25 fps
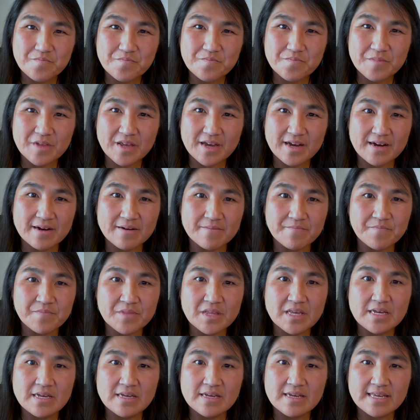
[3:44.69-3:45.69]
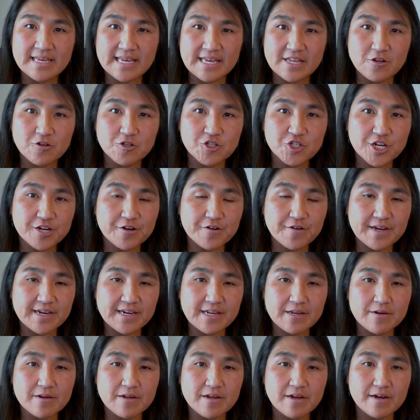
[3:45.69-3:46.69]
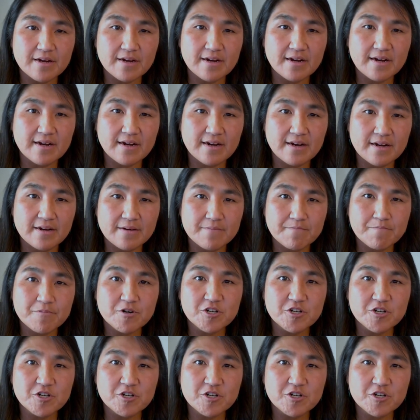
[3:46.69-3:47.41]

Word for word: Developer. Yeah. Can you share any uh,